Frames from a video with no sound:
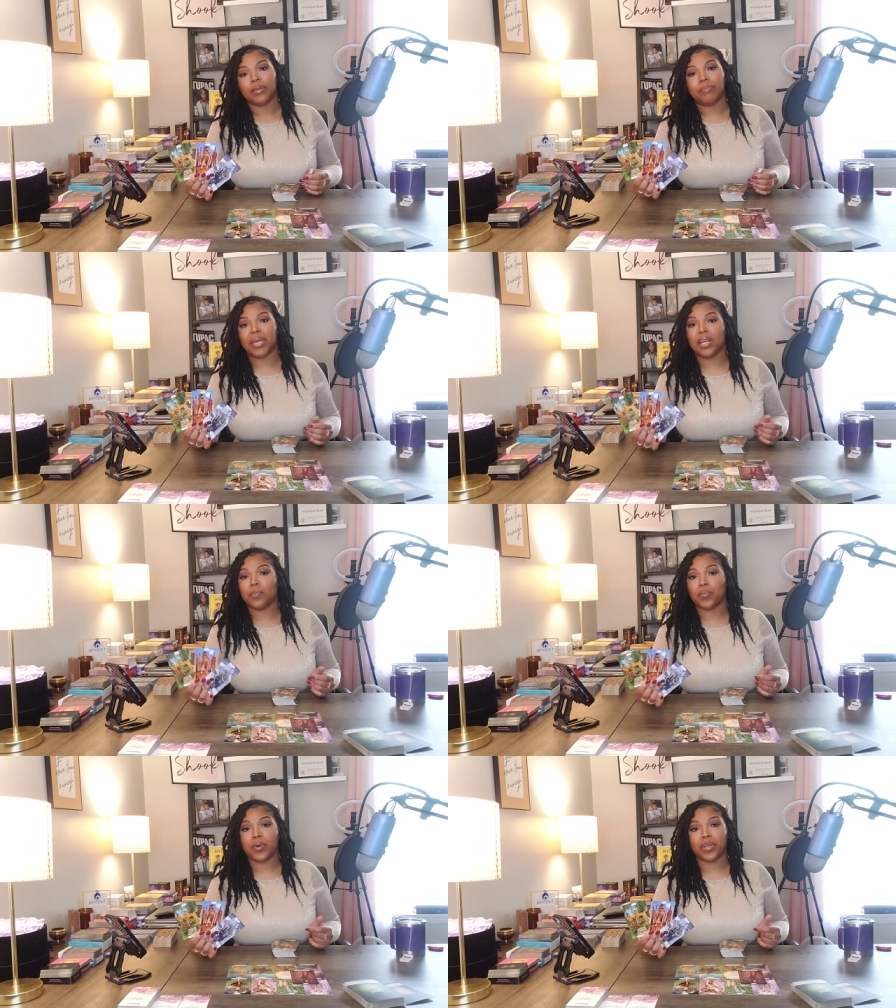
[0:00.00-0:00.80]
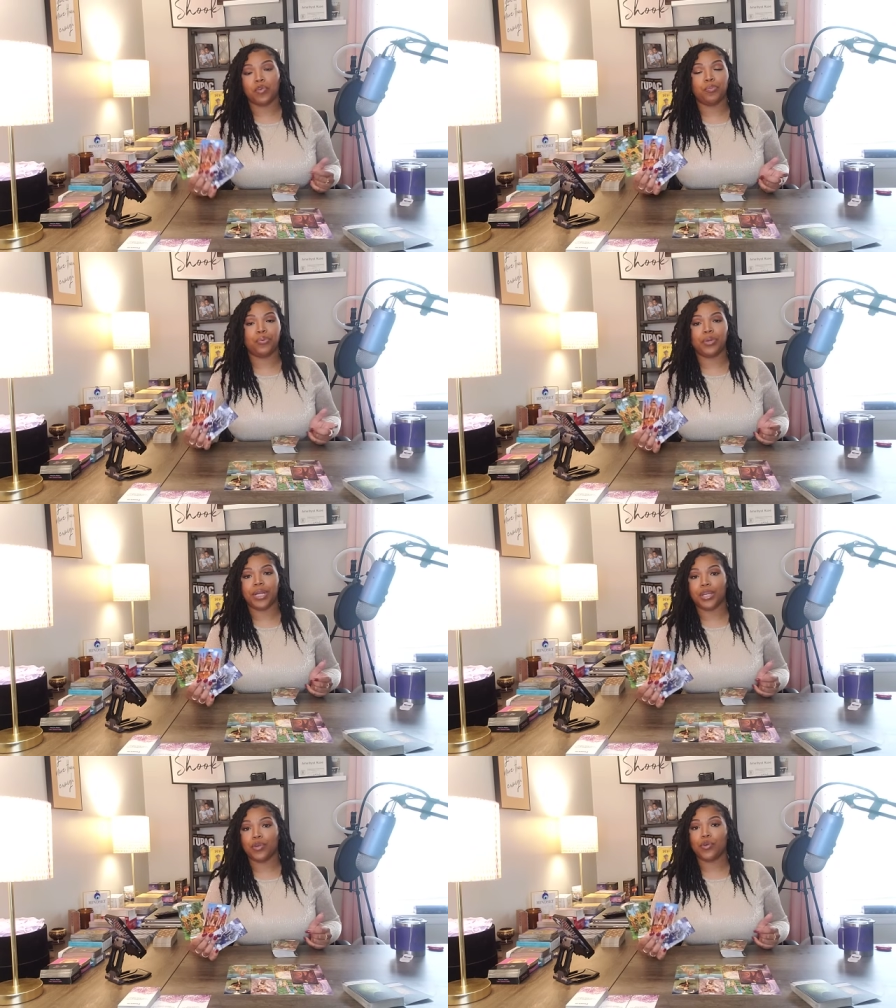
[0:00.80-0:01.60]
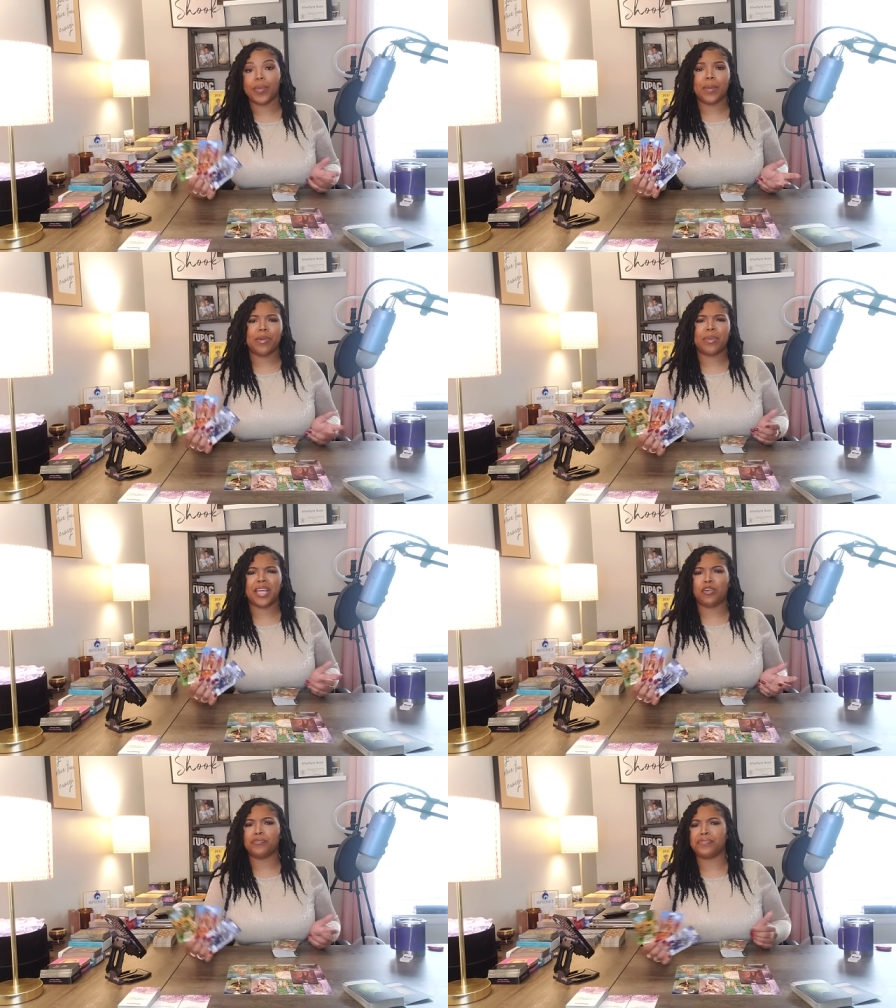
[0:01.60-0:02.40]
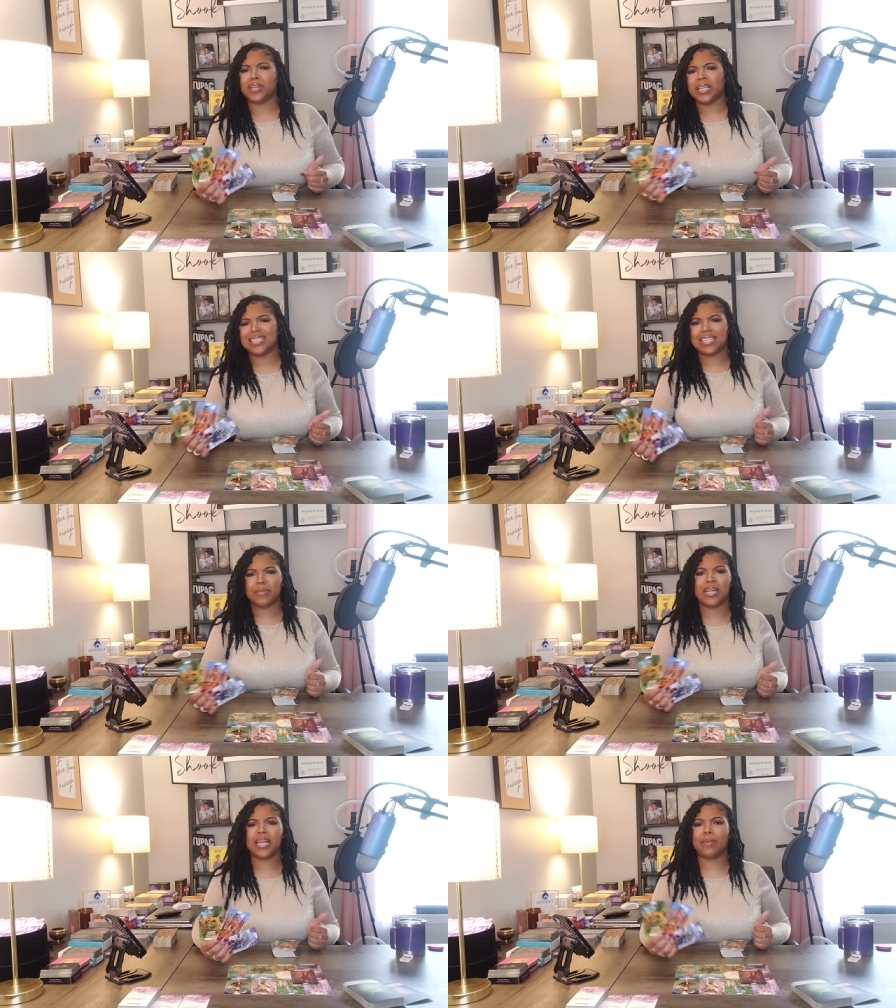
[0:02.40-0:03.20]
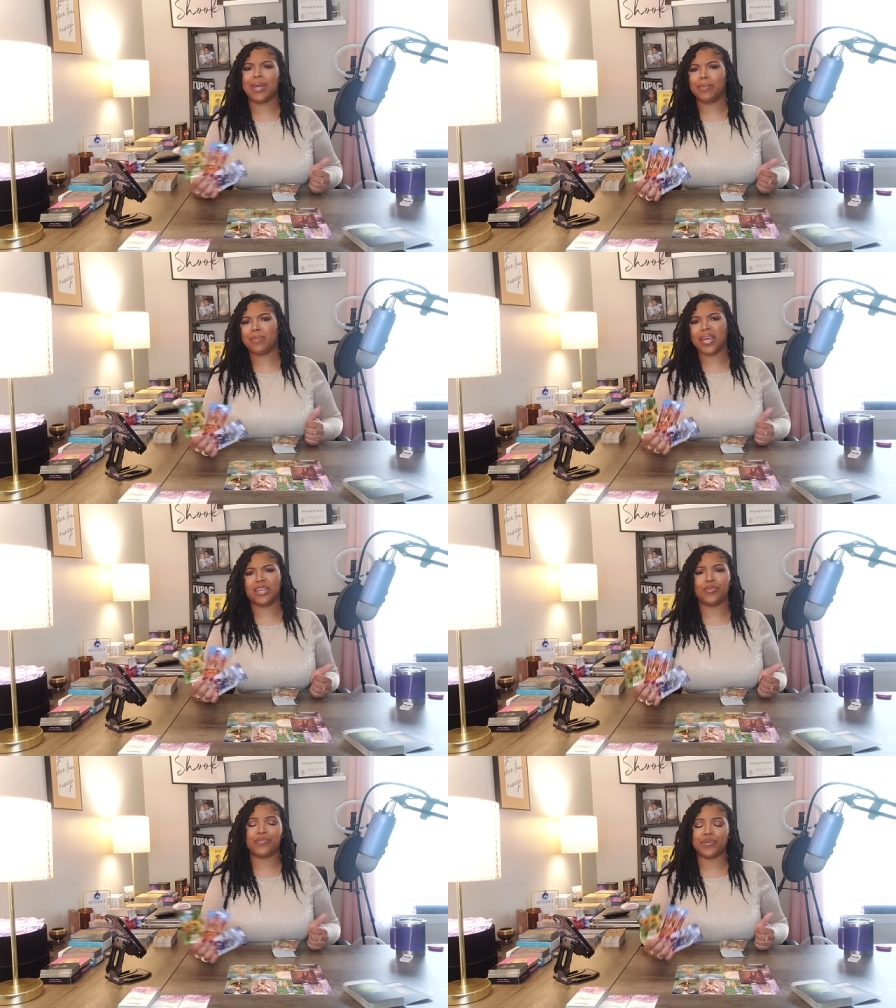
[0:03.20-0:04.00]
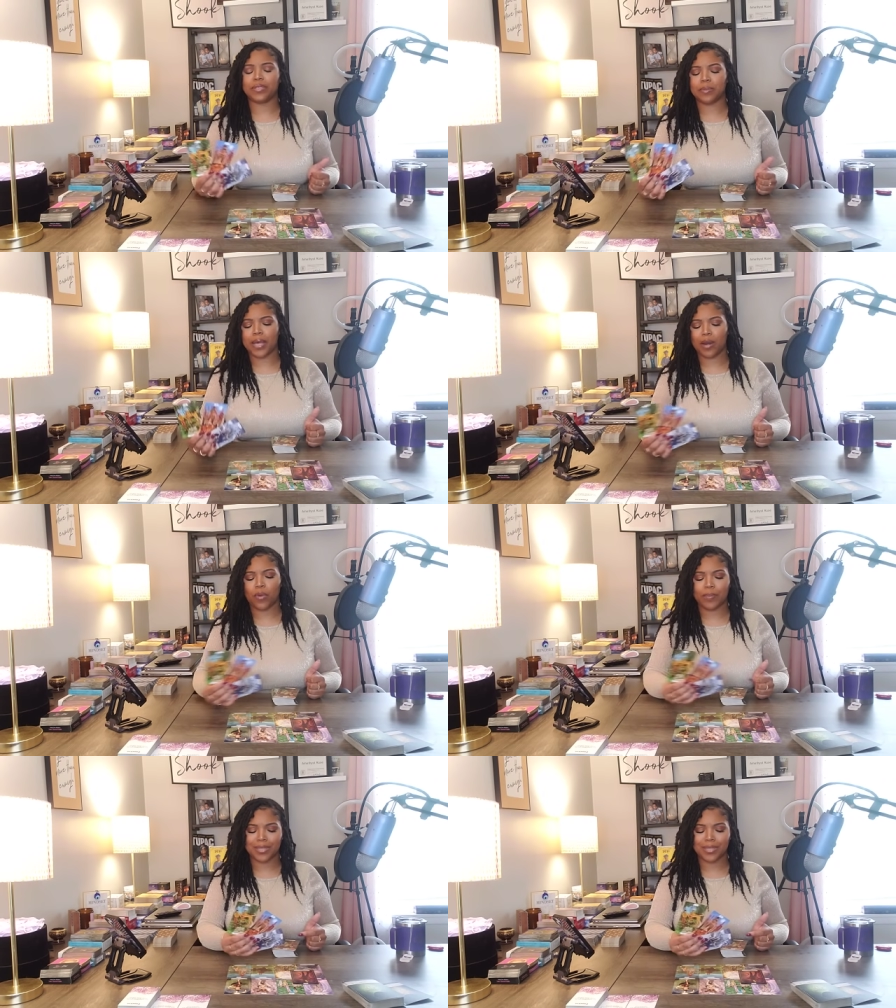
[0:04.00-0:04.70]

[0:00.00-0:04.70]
beat up on you, bully you, maybe make you feel intimidated, maybe make you feel some kind of way.